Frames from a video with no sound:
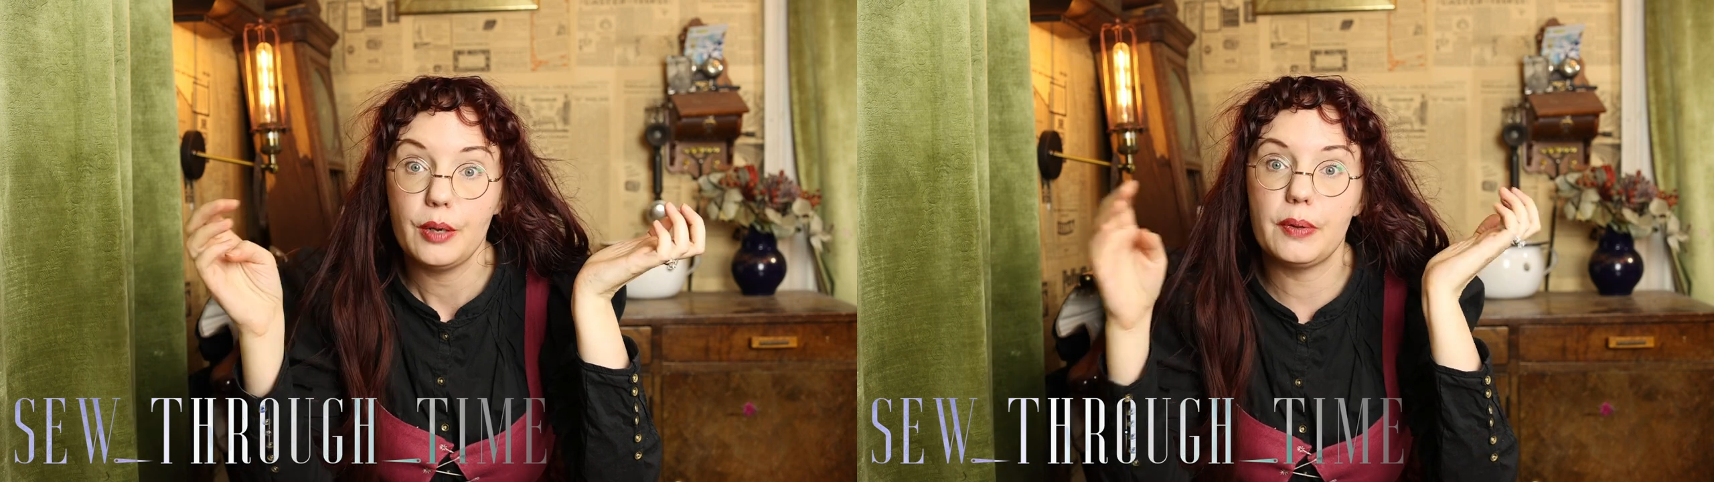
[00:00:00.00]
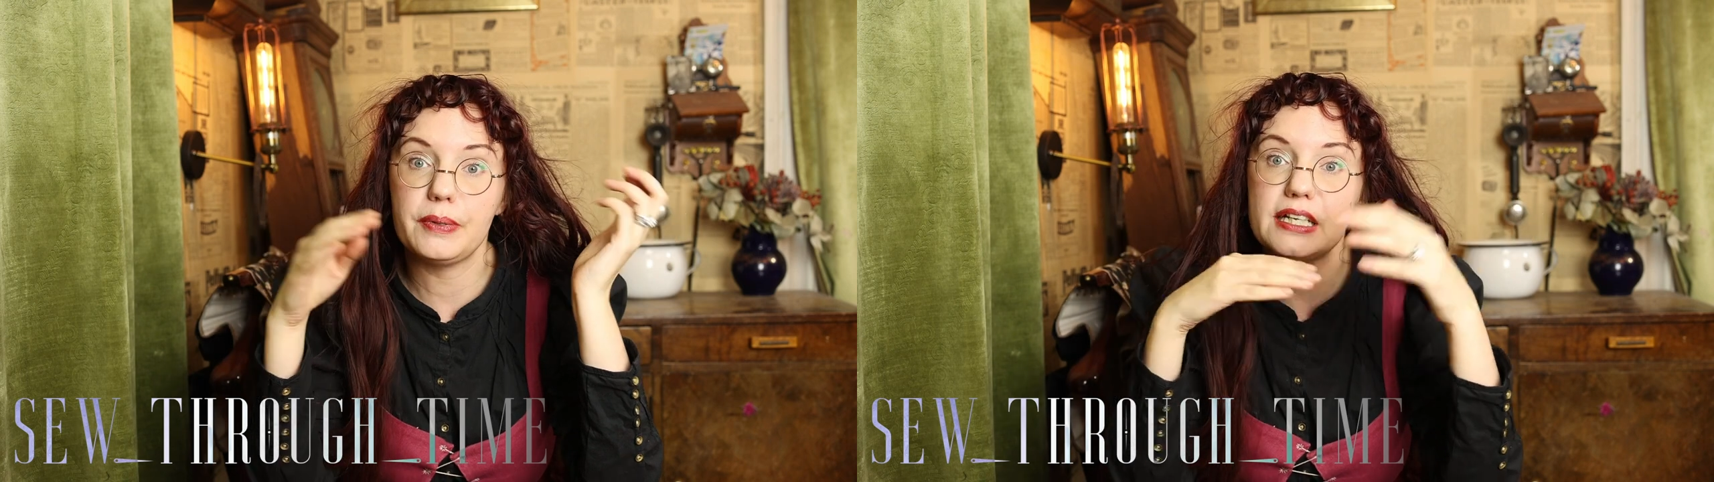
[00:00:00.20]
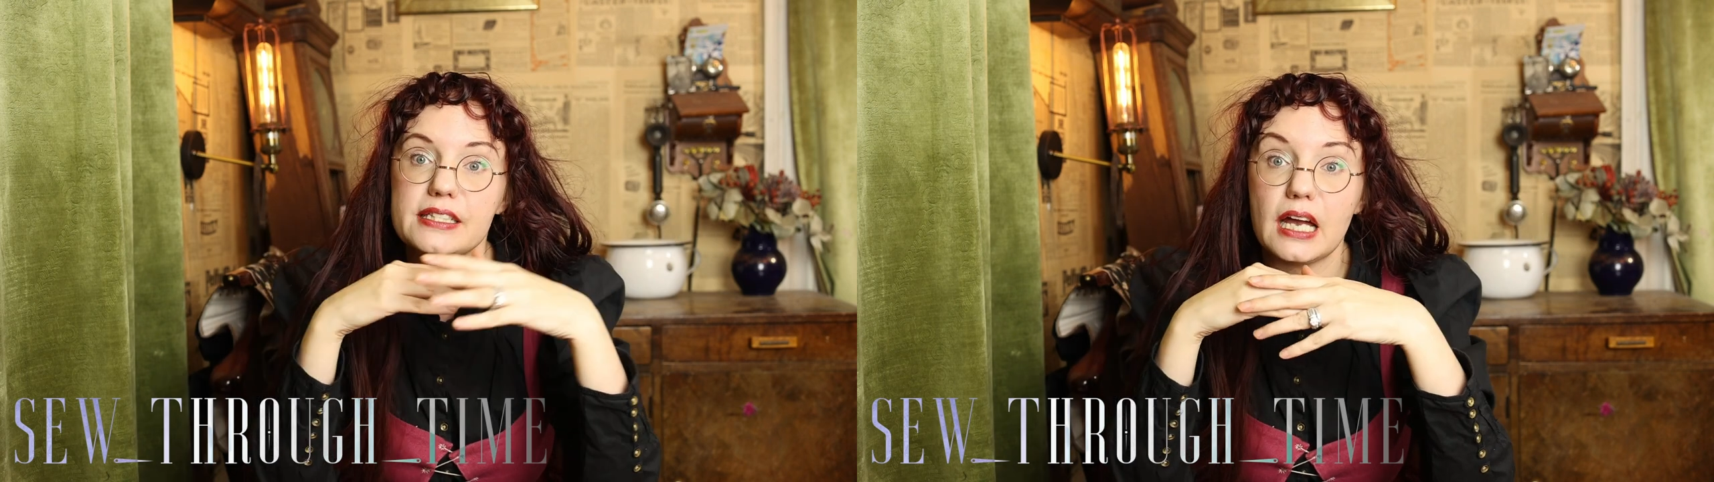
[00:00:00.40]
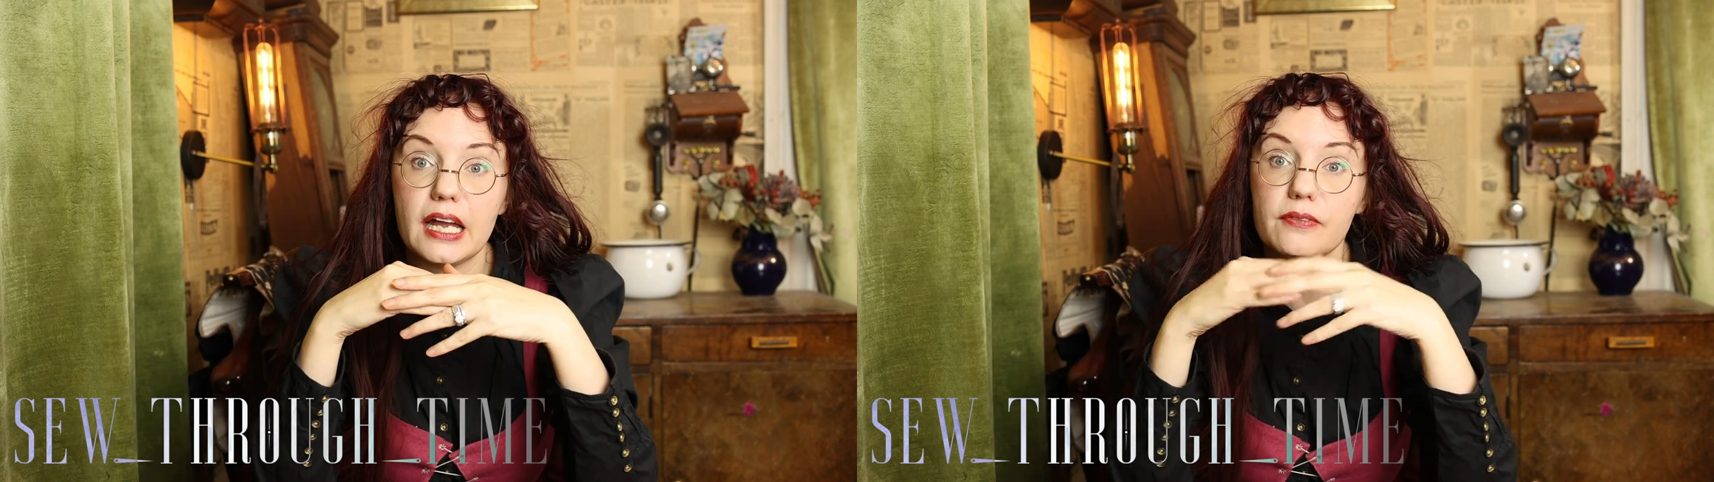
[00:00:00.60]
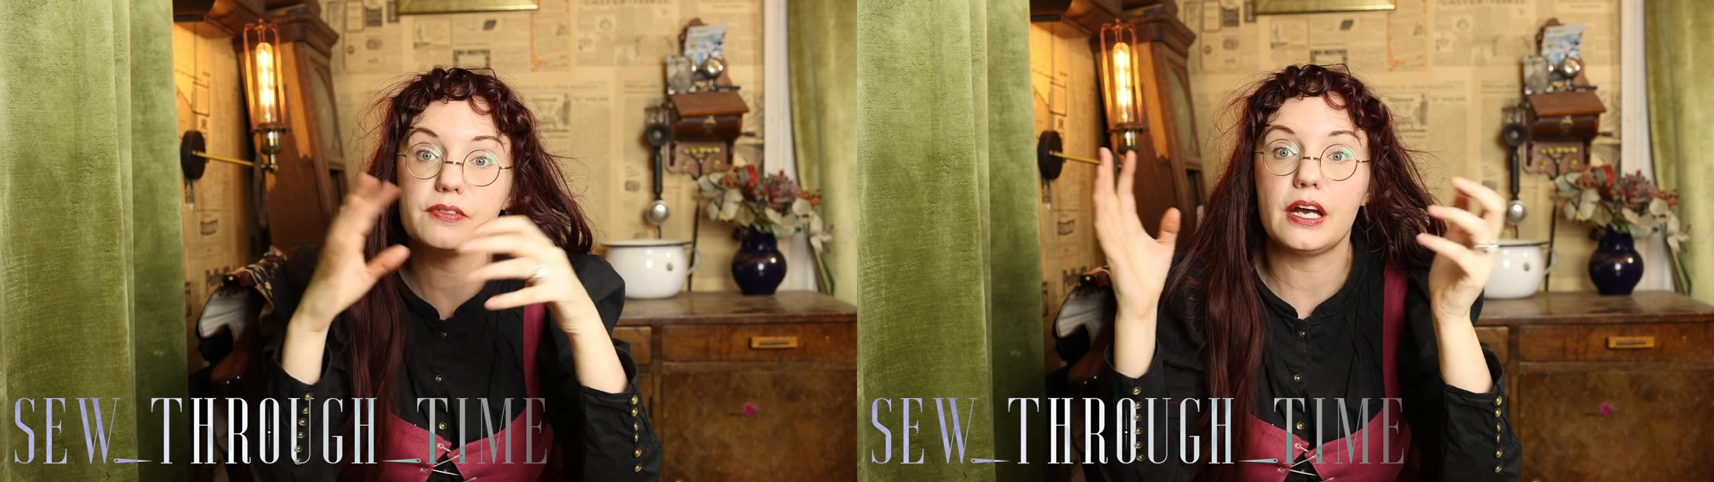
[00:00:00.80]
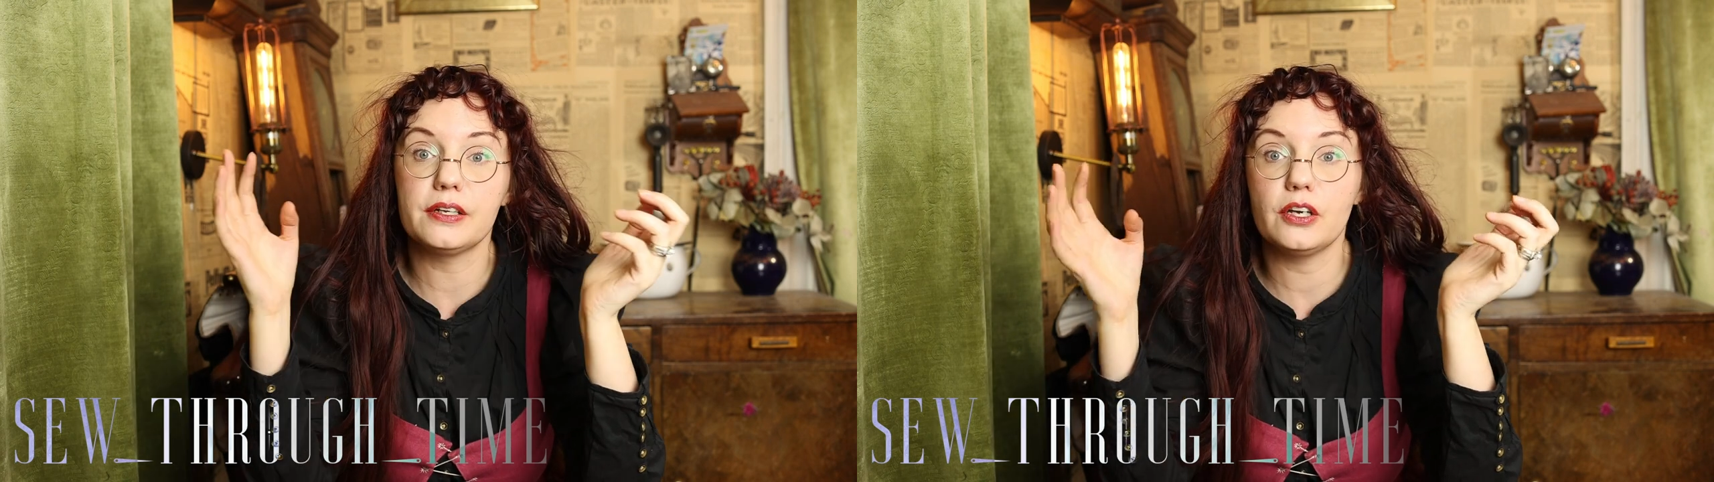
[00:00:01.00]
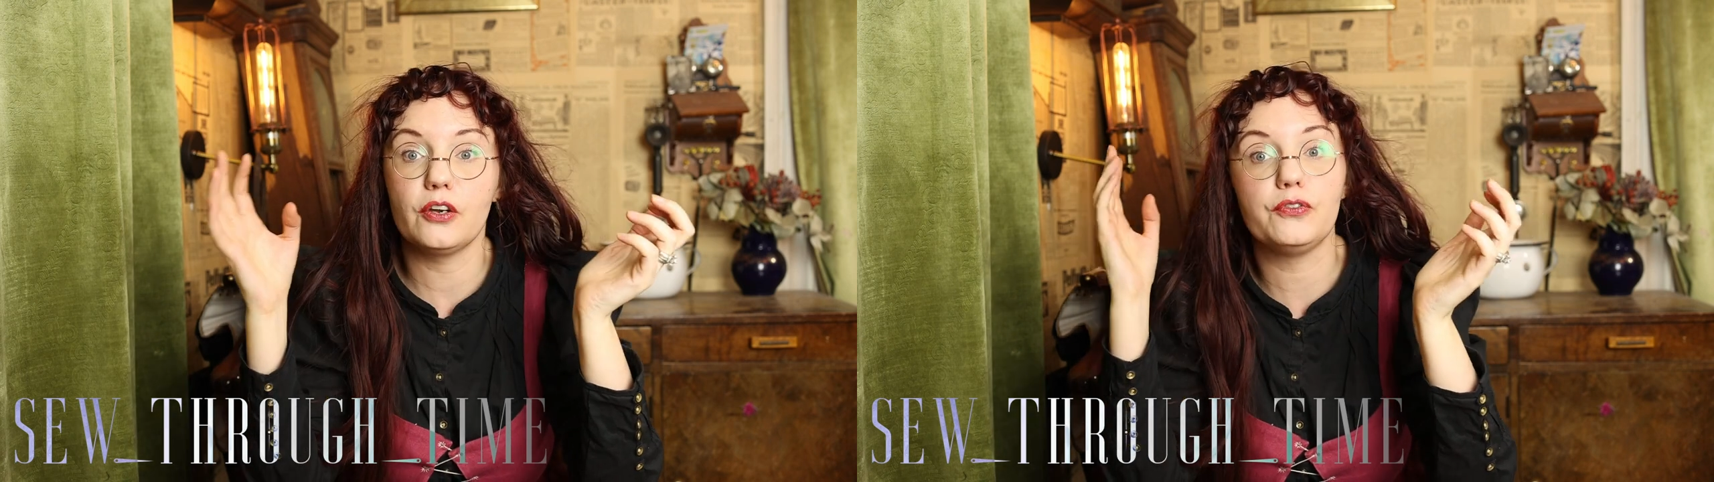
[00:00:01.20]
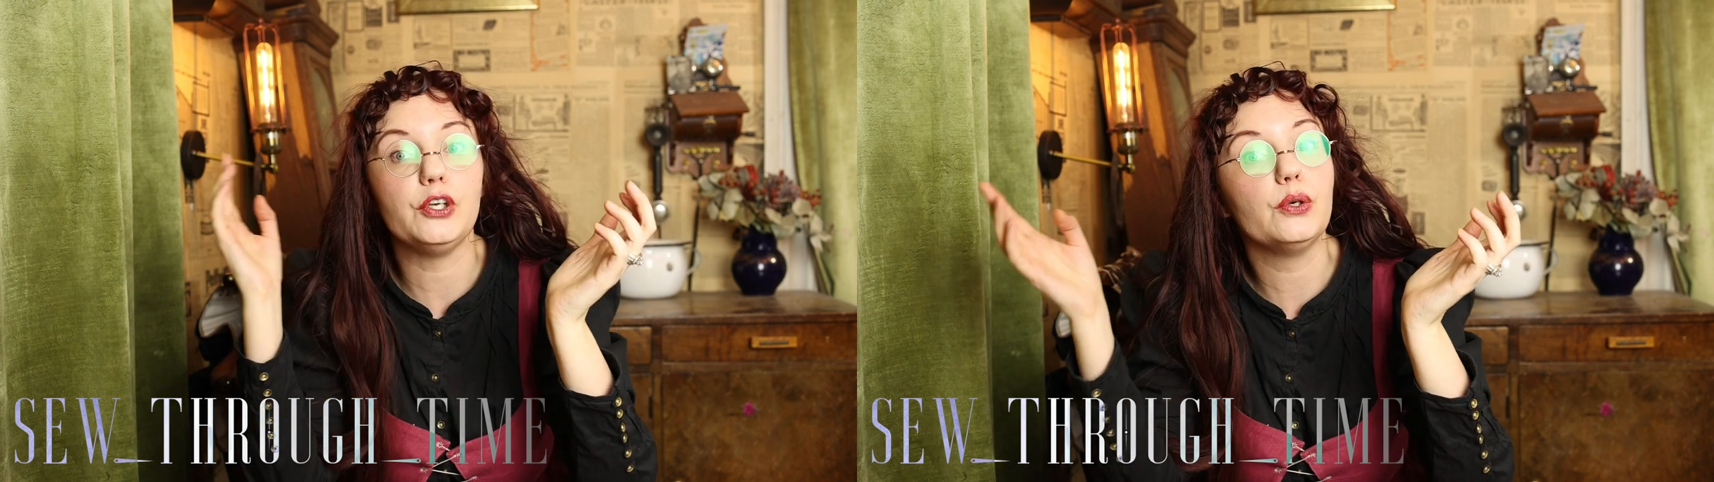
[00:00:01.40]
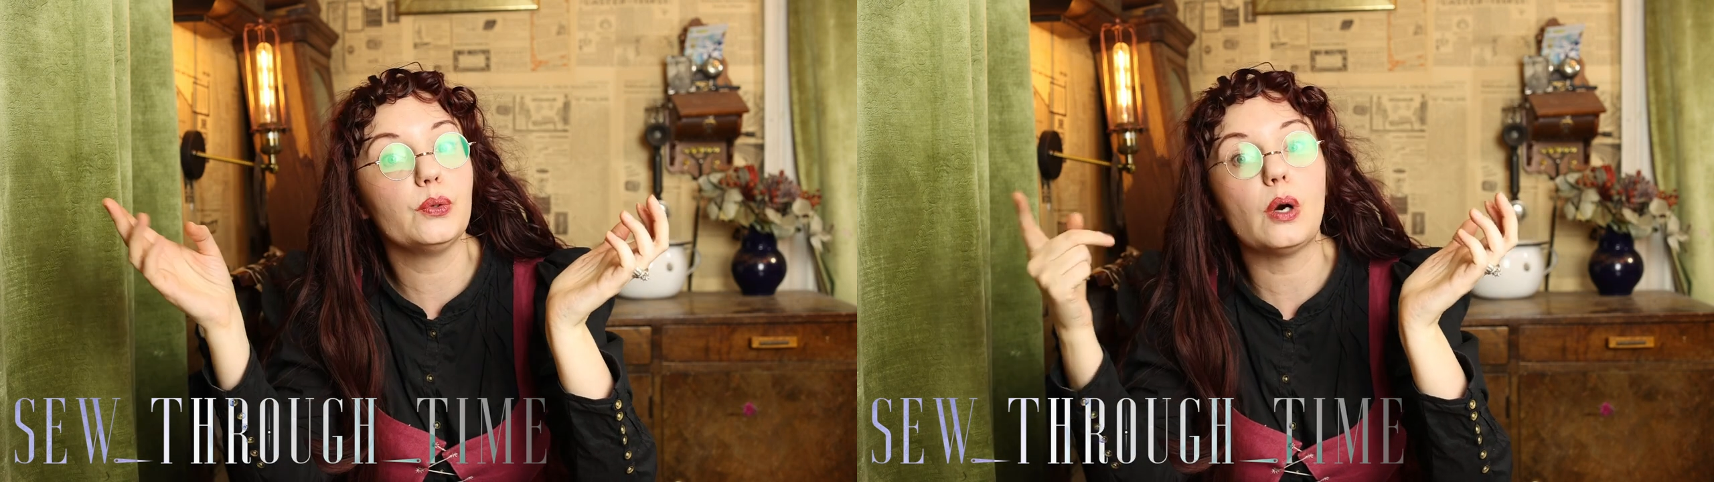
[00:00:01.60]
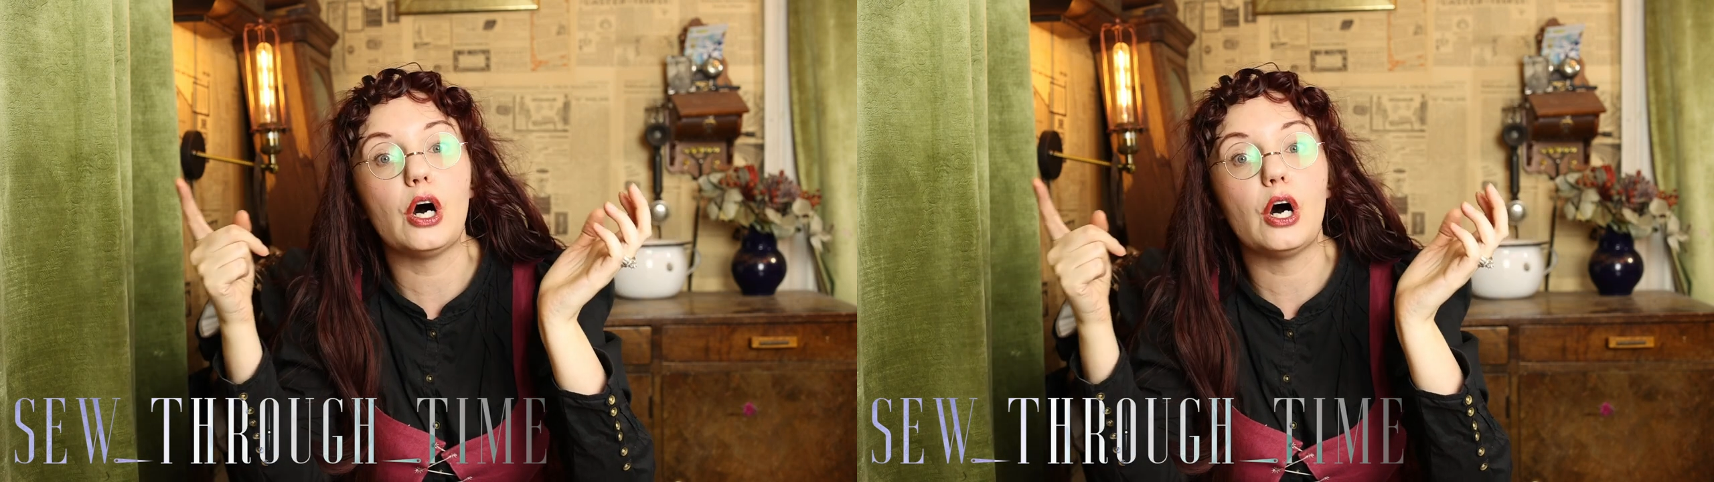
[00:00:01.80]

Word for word: But because I have done a few